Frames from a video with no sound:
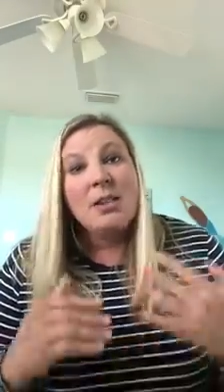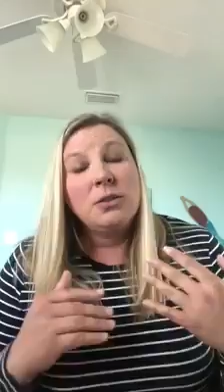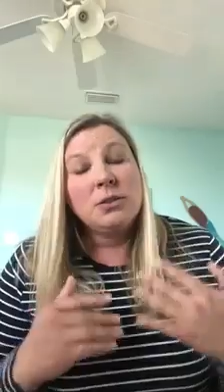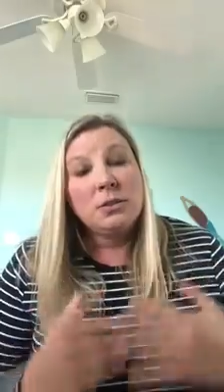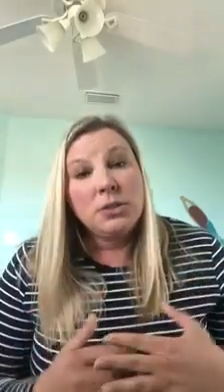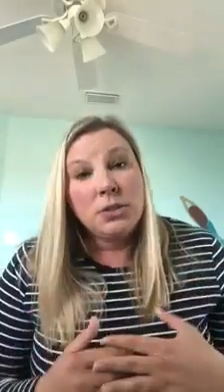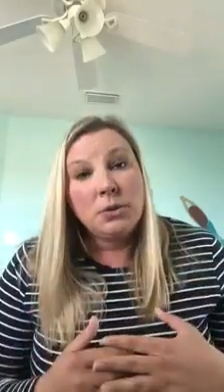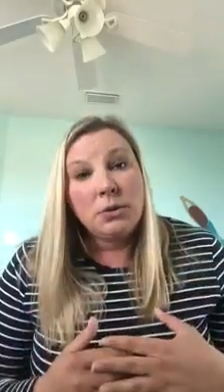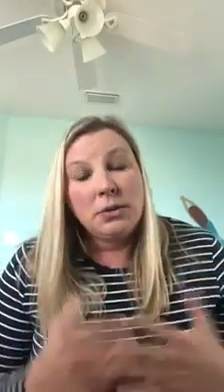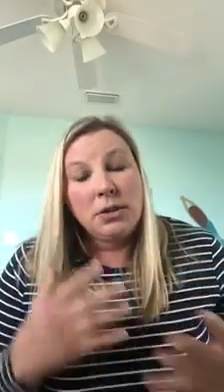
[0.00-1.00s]
Those are
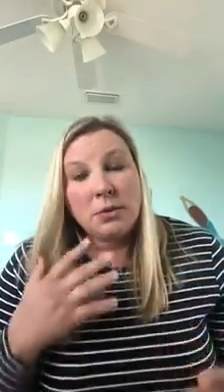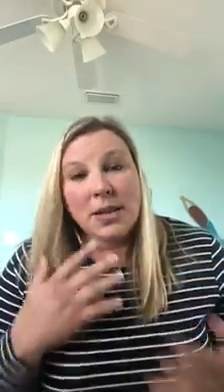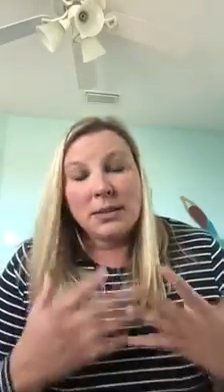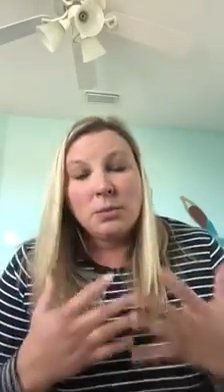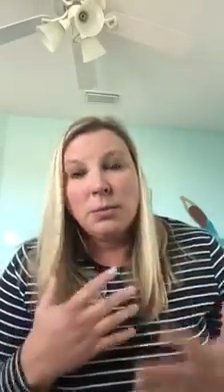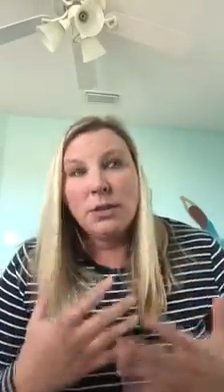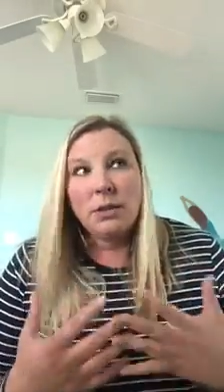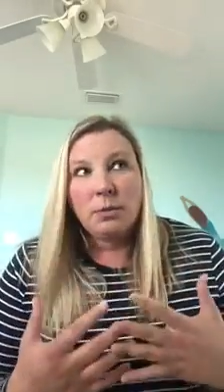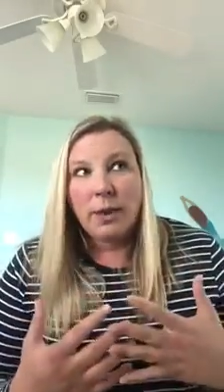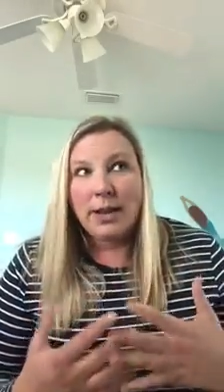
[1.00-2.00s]
that's a really
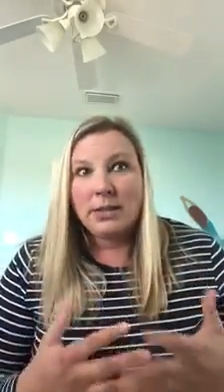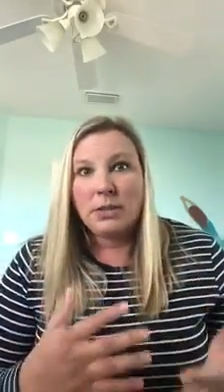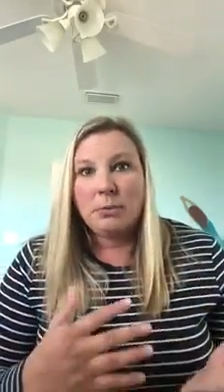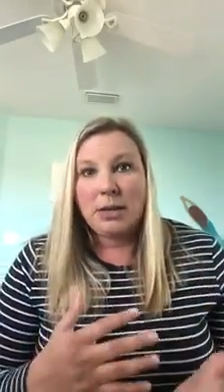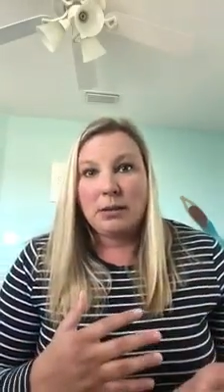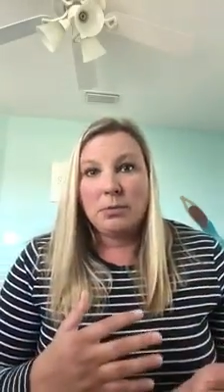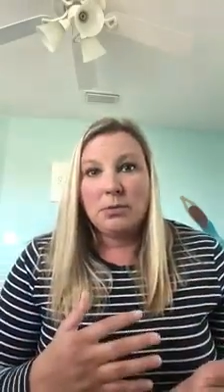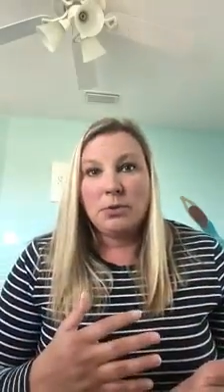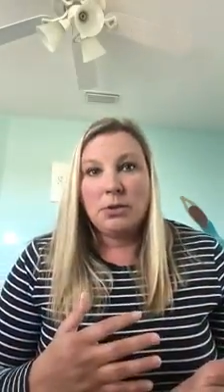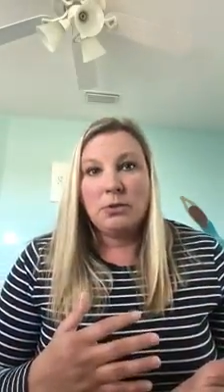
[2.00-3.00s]
good way to be able
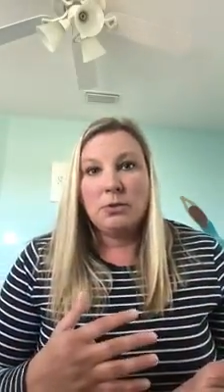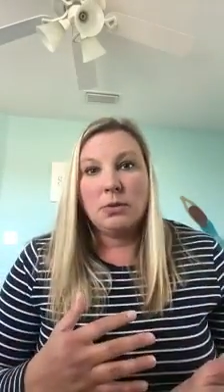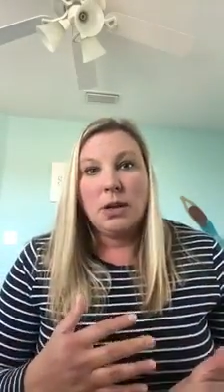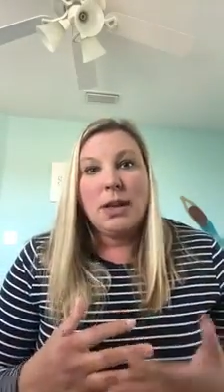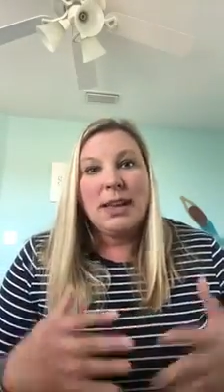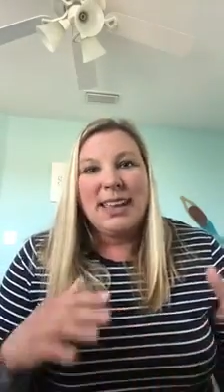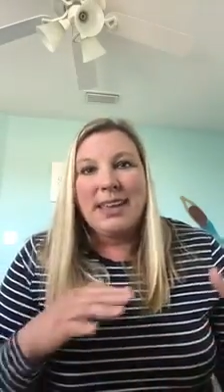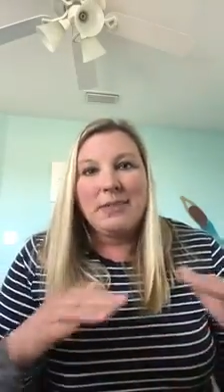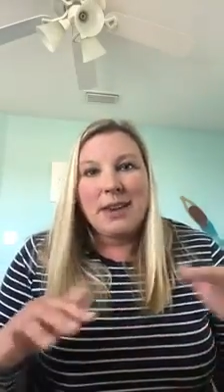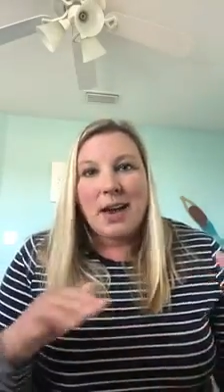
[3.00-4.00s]
to
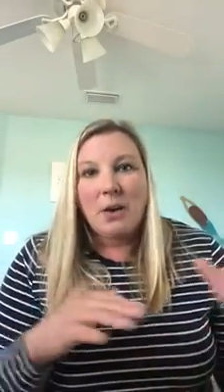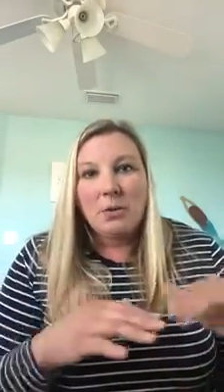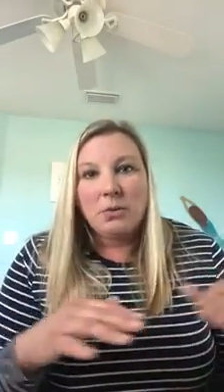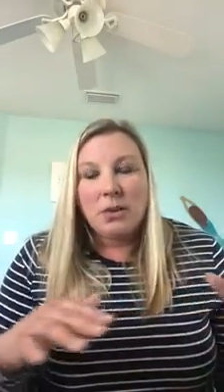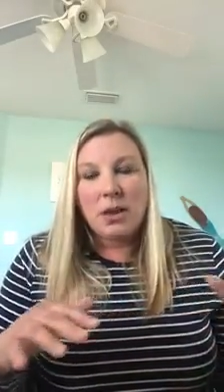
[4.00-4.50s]
even out